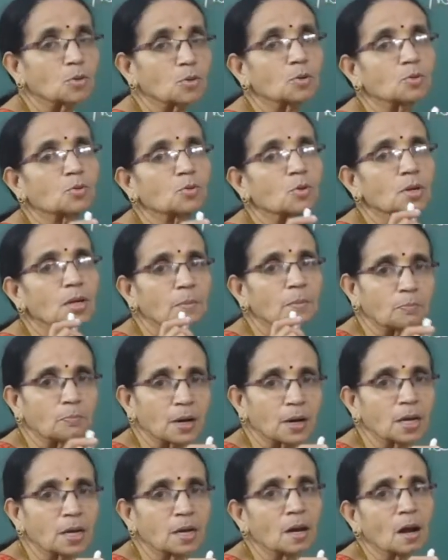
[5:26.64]
you use only
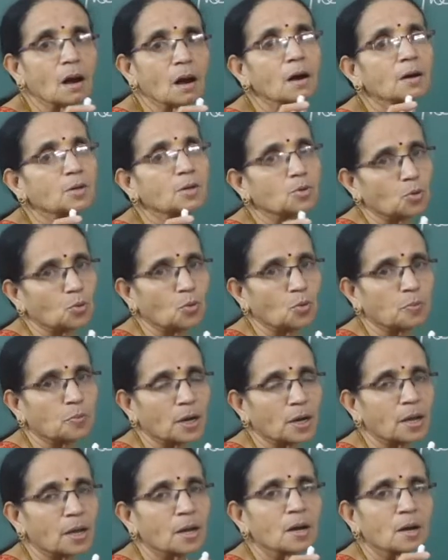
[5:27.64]
pi or two
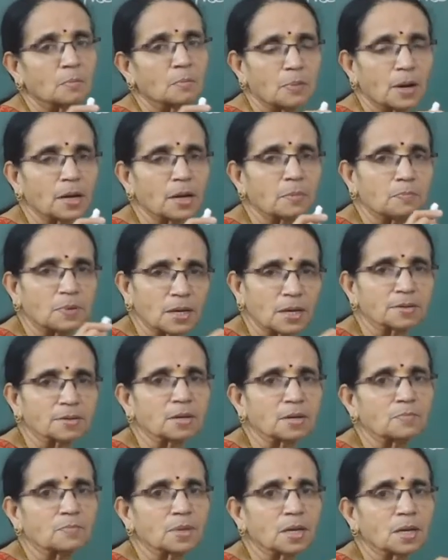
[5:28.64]
pi. Pi plus
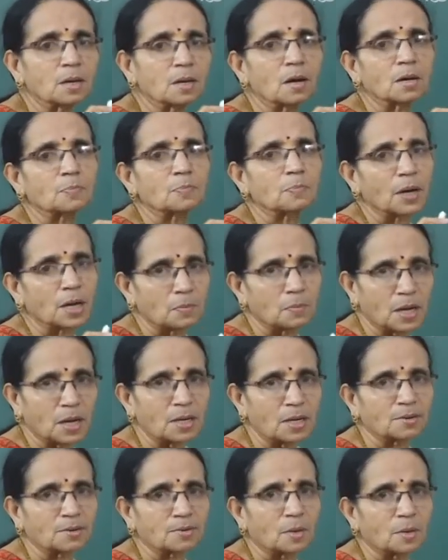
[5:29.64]
something or pi
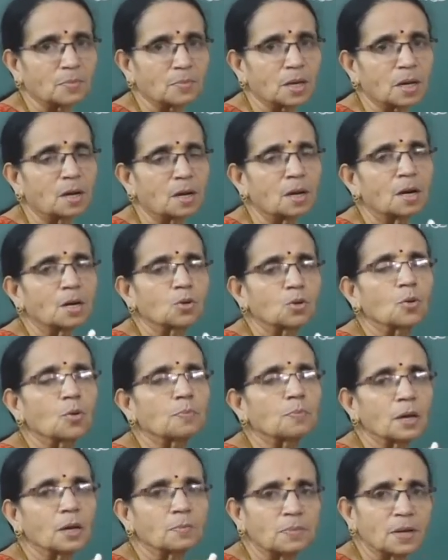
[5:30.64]
minus something, two
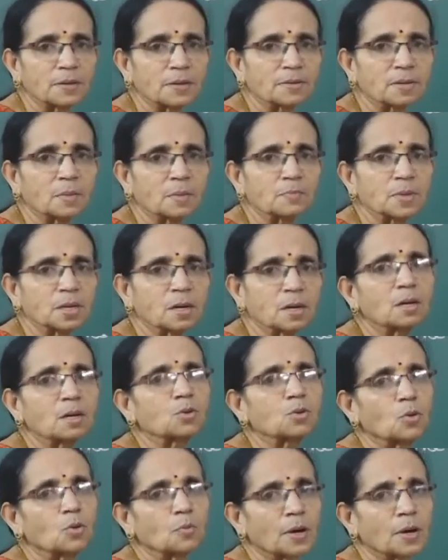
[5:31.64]
pi plus something or
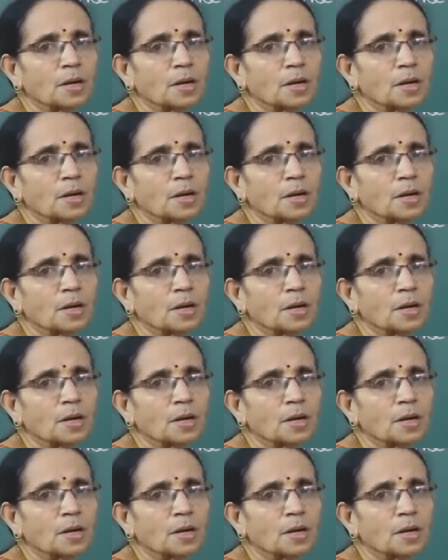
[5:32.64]
two